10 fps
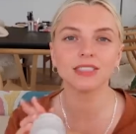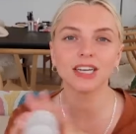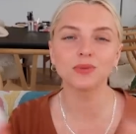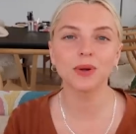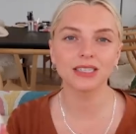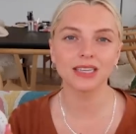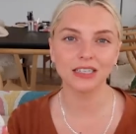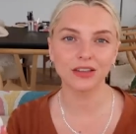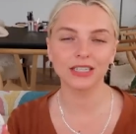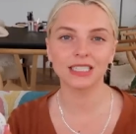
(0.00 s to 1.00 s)
Does what it
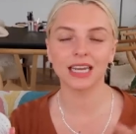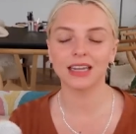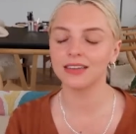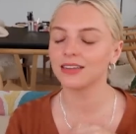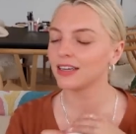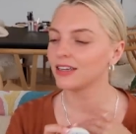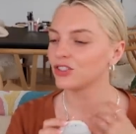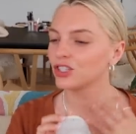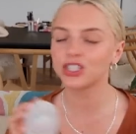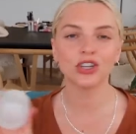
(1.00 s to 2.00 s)
says on the tin,
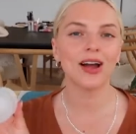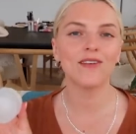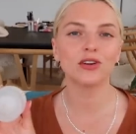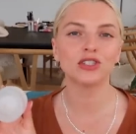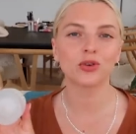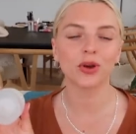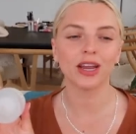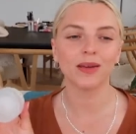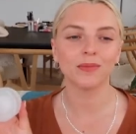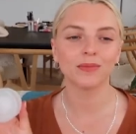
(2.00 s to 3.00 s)
just your average
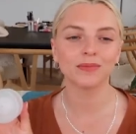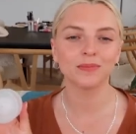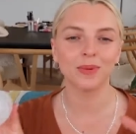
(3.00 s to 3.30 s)
cream,